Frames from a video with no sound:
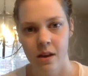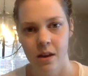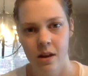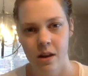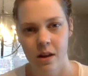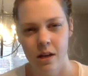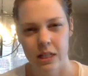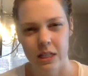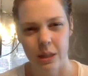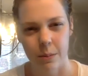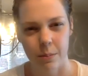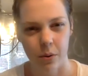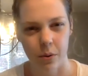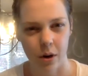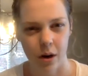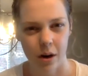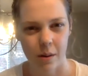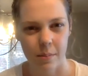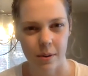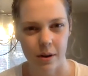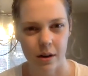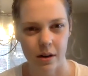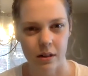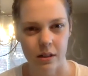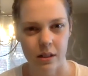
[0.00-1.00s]

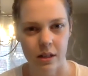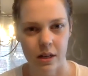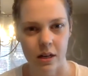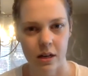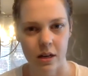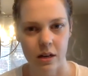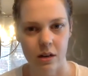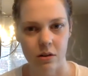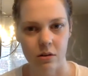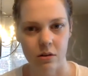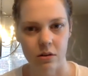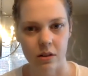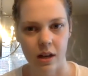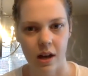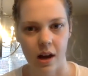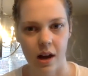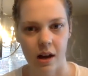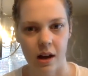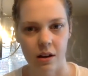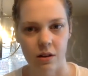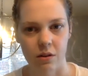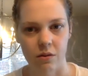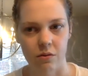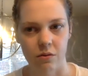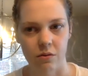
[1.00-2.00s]
support person who's
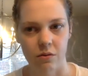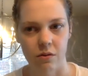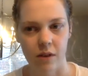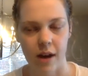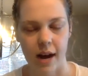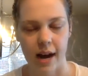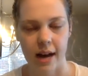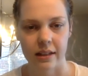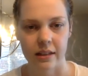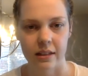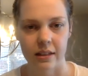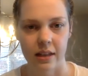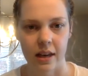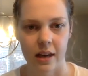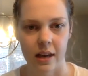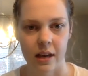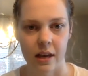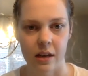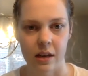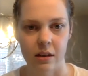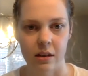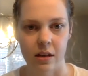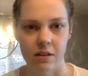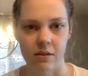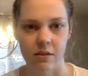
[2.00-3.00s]
kind of asking
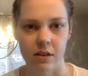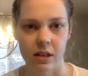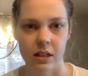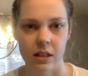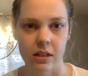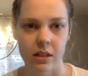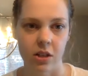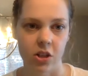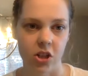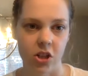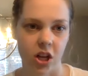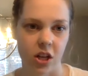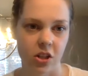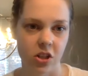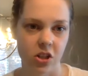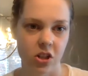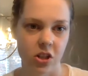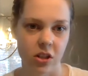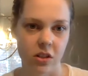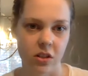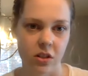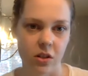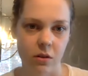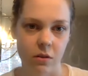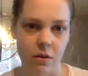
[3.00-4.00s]
and giving
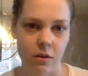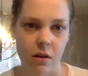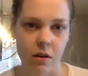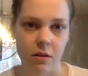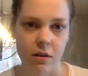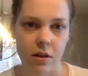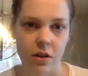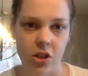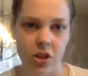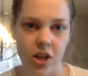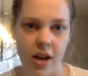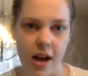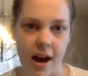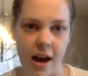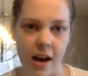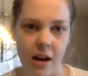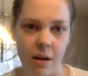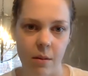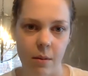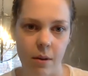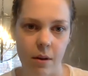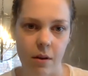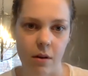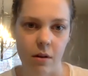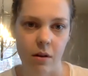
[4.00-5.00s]
suggestions throughout the chat
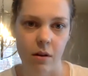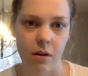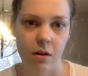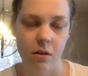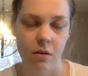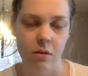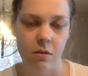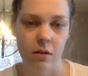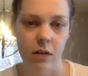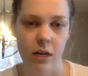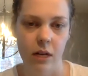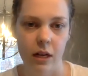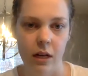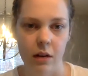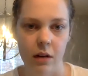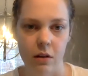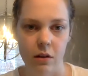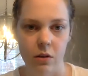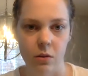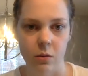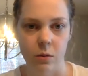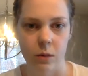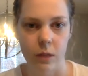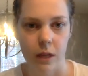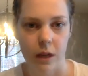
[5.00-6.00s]
about,
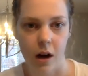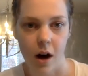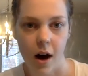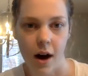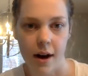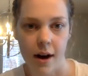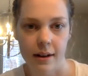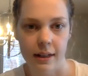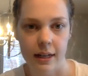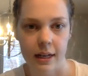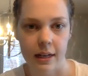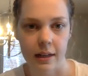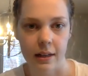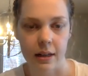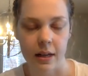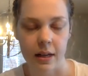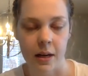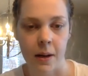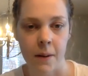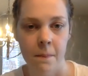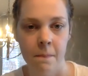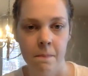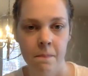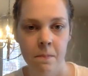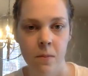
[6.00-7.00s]
it's really hot
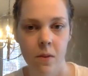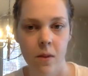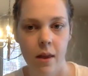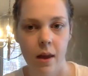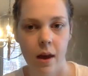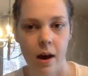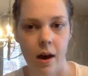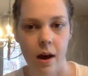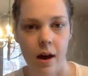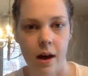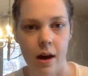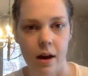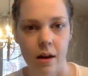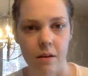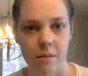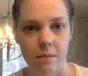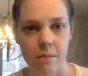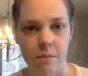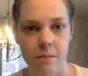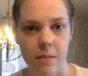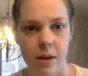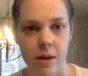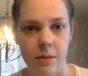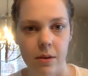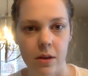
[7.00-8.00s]
lately.
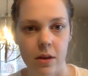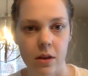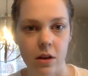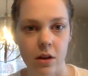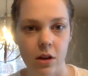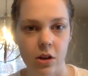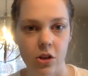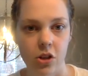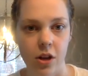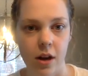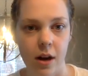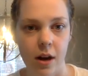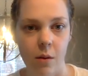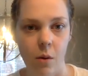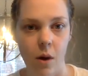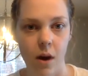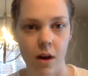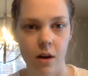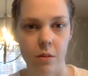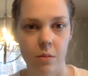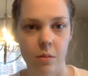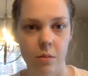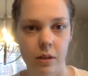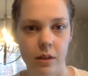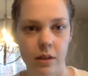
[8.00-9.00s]
Maybe you could try
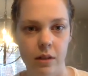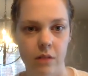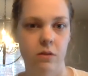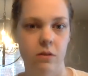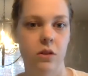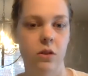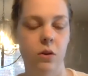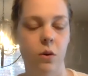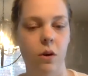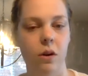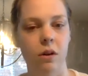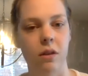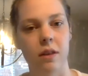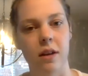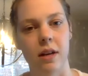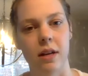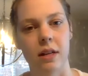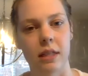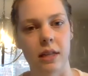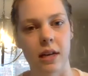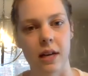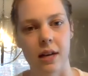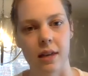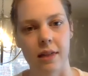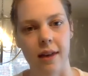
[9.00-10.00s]
water balloons or
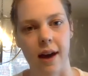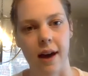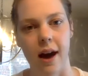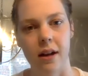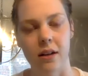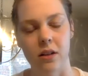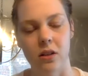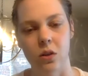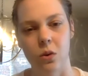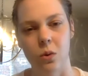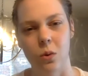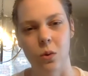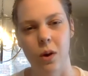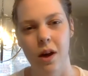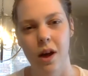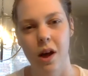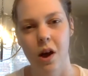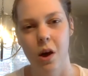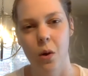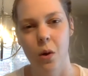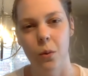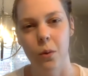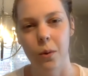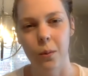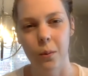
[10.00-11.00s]
things like that. So
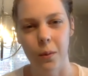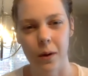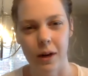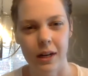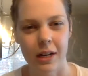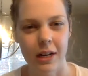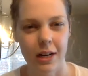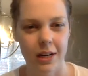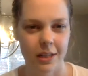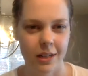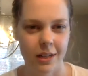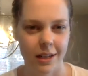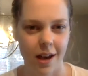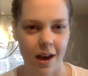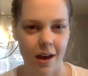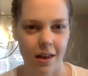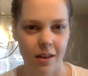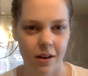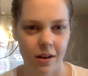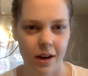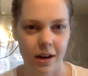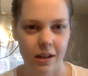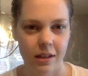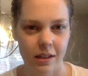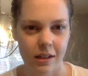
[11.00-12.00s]
we're working
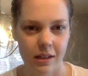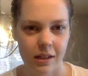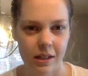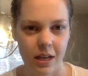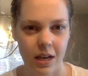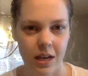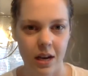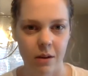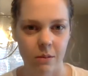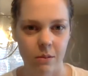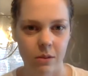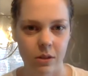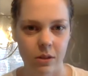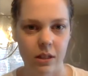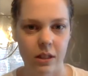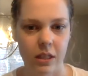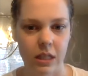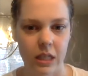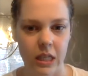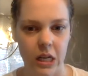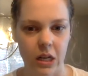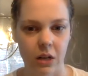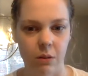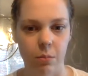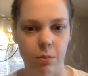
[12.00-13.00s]
together as a team to
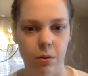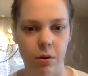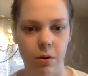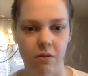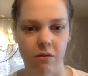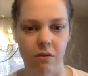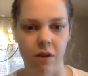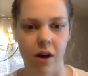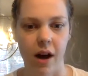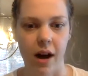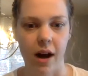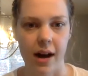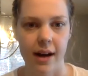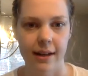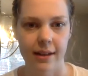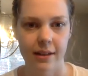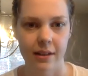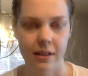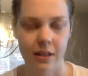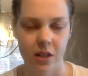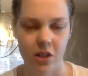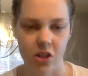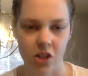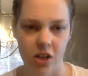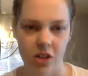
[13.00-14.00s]
still provide
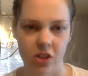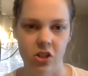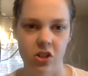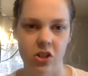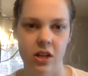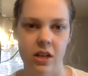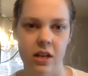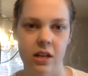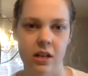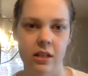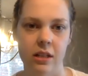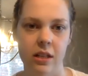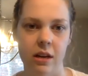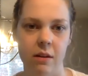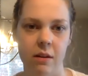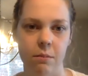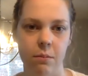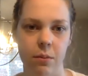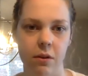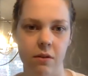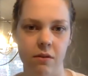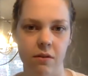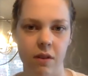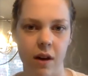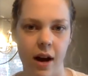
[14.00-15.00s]
suggestions and
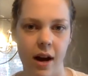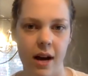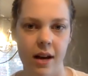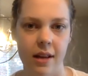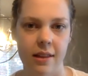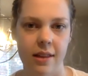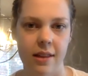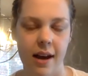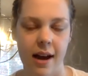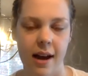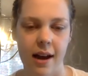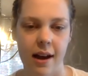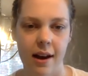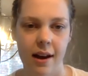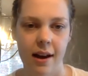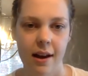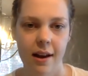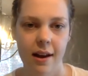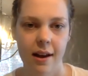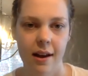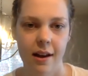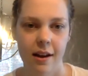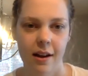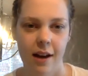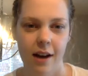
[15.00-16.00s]
provide that
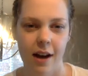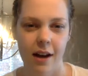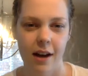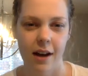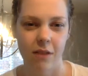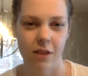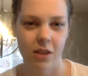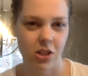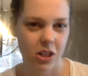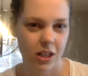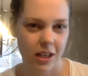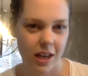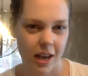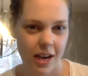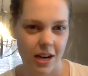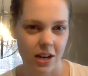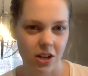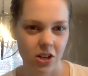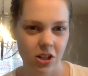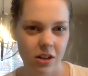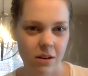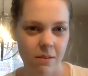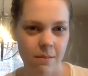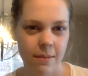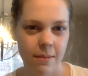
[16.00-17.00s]
kind of
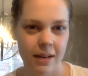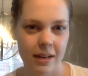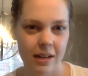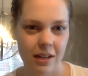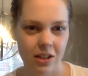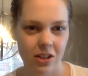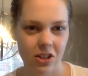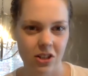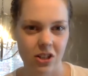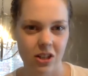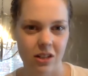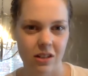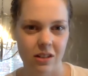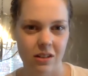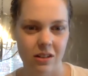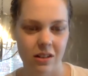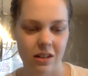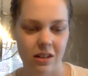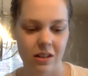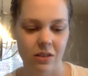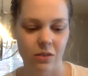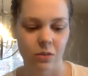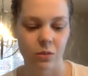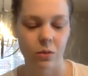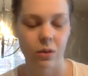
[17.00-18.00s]
education, but
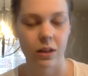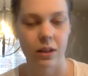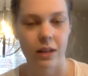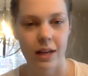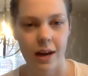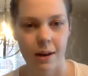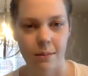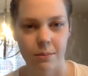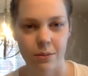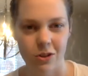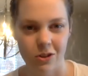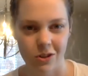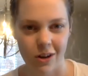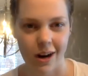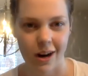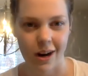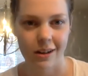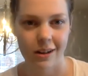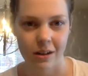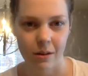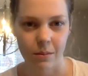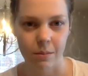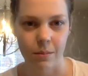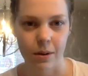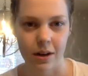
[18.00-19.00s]
it's really
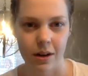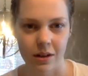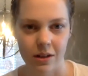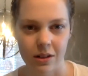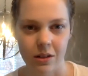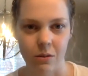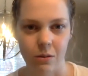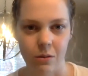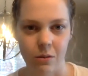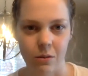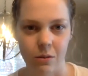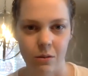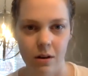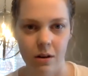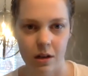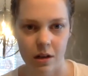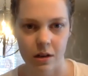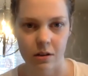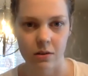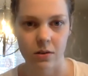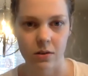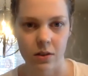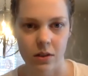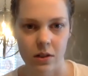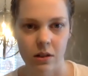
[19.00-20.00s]
abstract compared to what we're
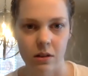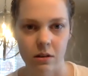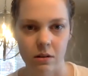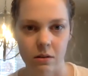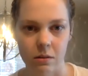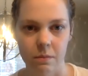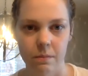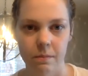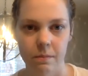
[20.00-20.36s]
used to.